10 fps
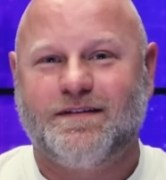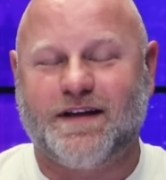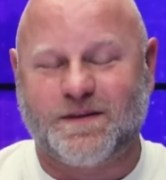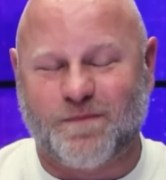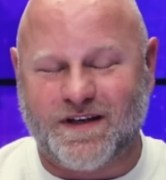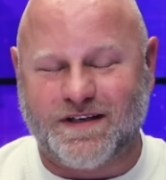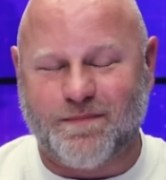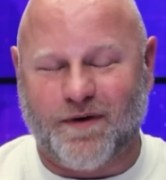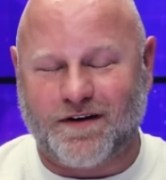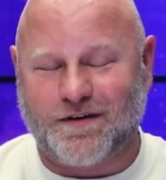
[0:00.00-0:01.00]
that has been
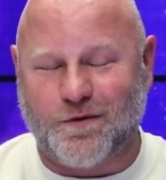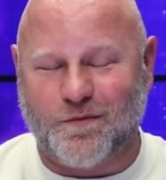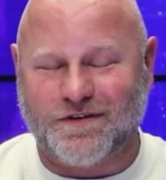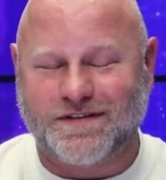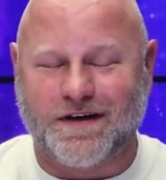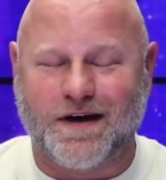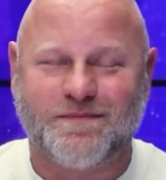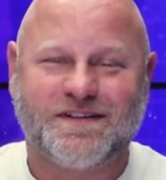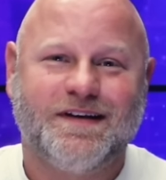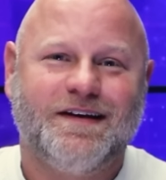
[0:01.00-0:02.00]
debunked numerous
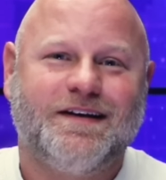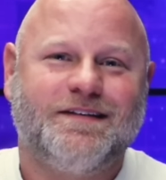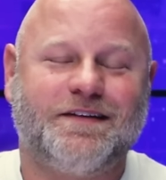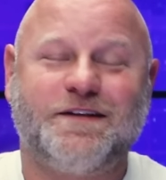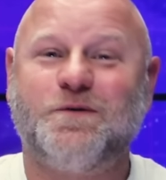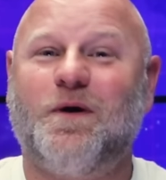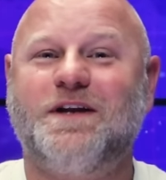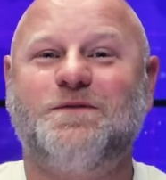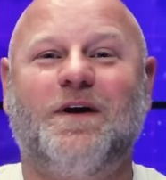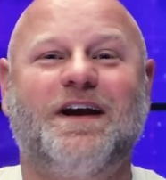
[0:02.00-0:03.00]
times that the
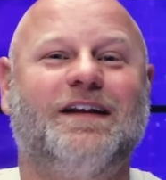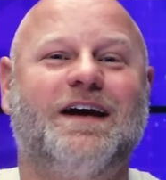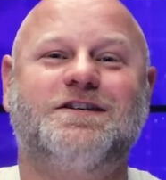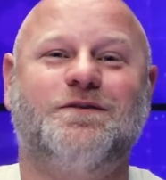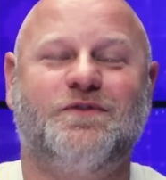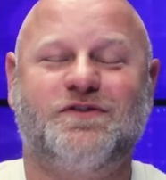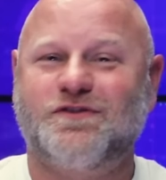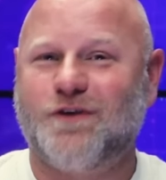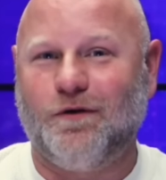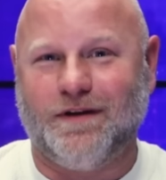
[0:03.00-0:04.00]
2020 election was
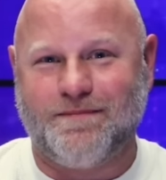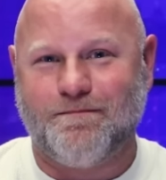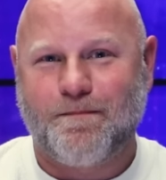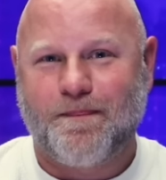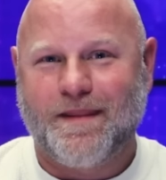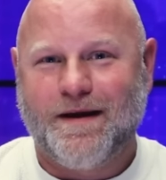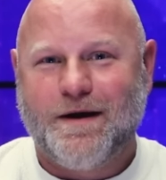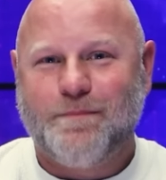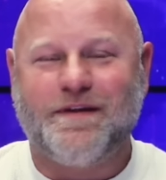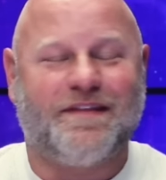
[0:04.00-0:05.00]
stolen.
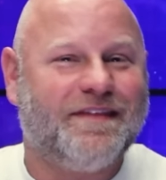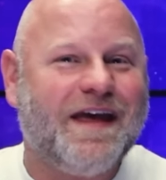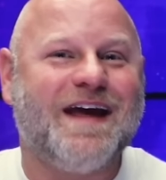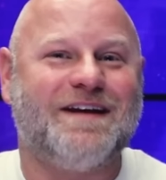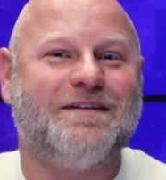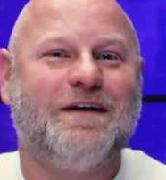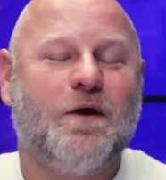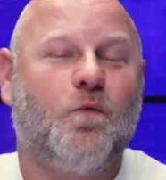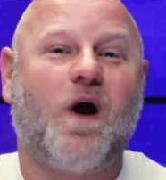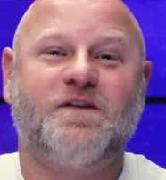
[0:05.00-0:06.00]
But then,
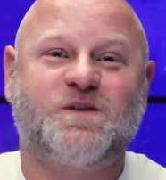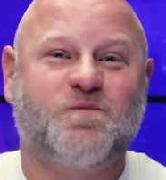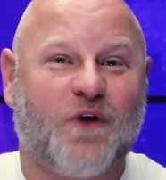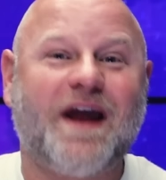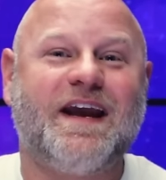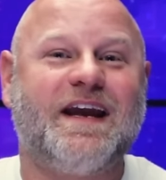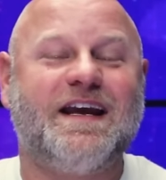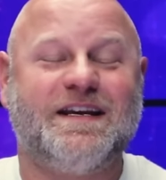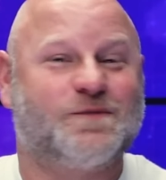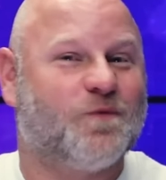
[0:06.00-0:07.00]
while spreading
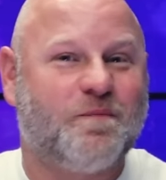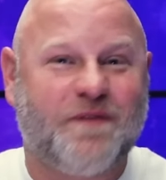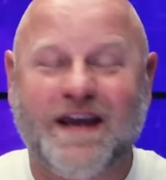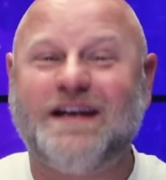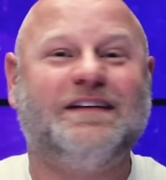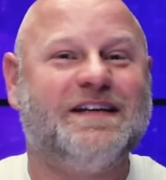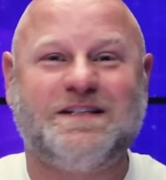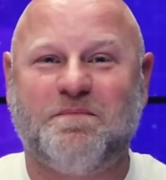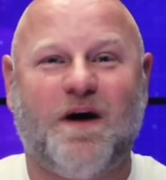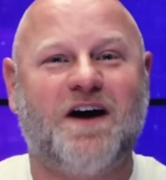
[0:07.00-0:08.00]
his repeatedly
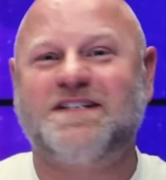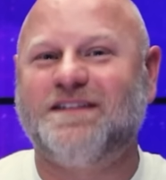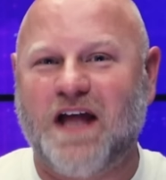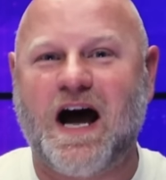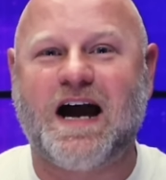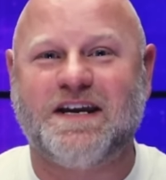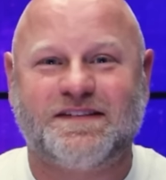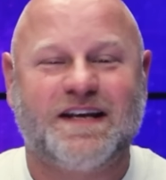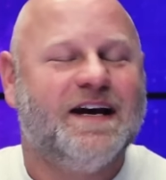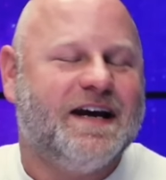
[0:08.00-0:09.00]
debunked
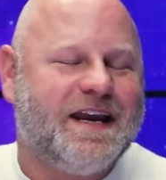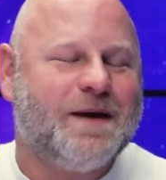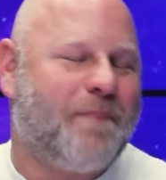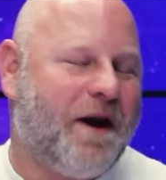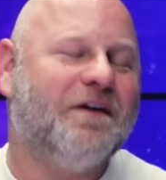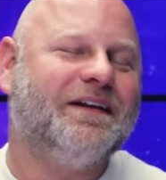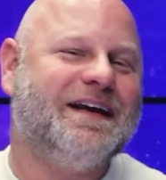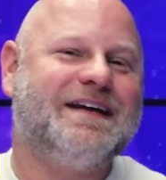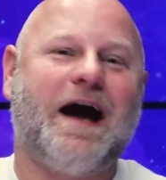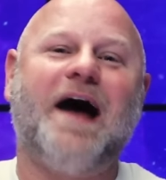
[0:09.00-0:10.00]
lies, he
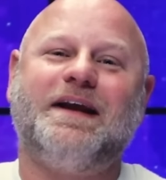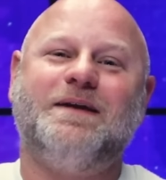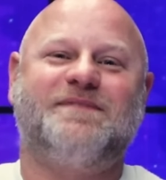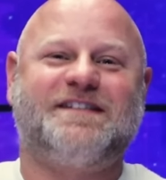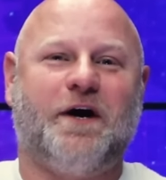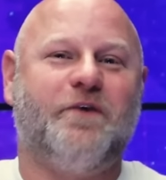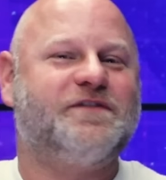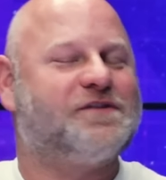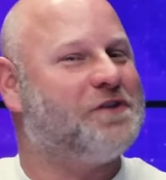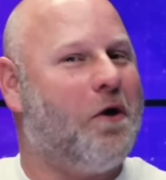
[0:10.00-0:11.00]
apparently got himself
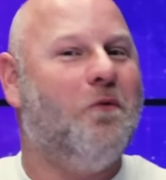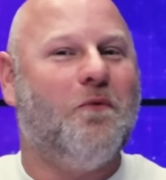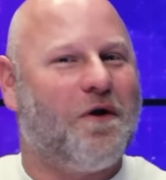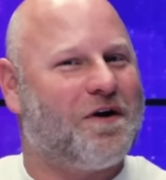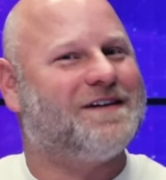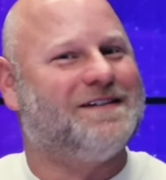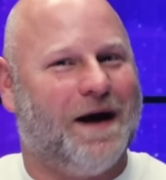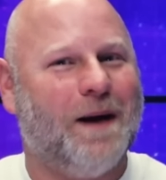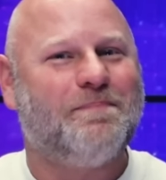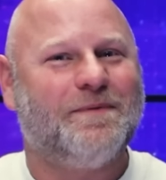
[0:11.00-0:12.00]
so worked
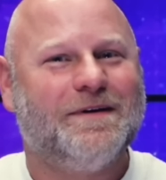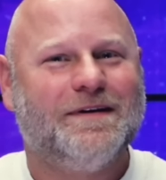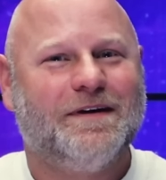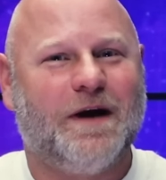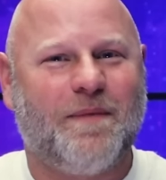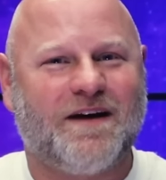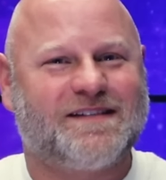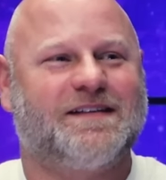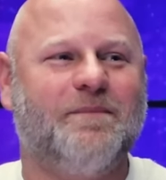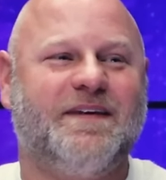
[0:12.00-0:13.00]
up about
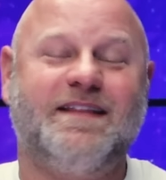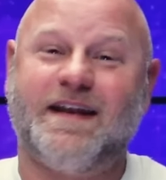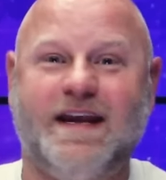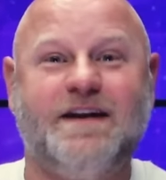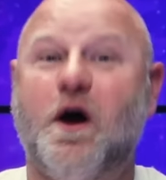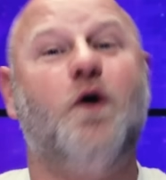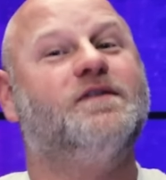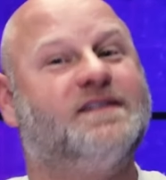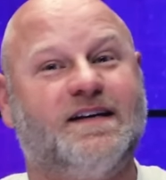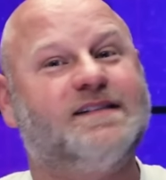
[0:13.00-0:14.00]
something that he
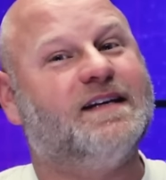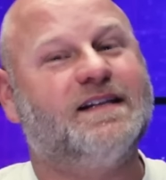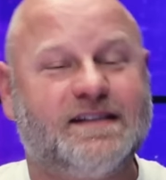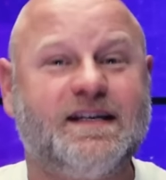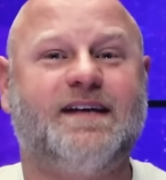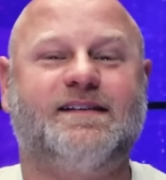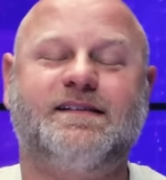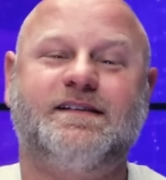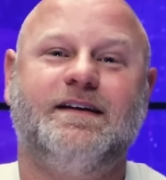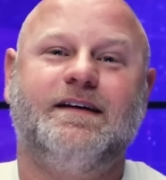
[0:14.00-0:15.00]
knows doesn't
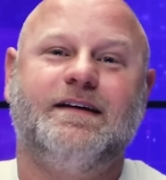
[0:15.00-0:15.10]
exist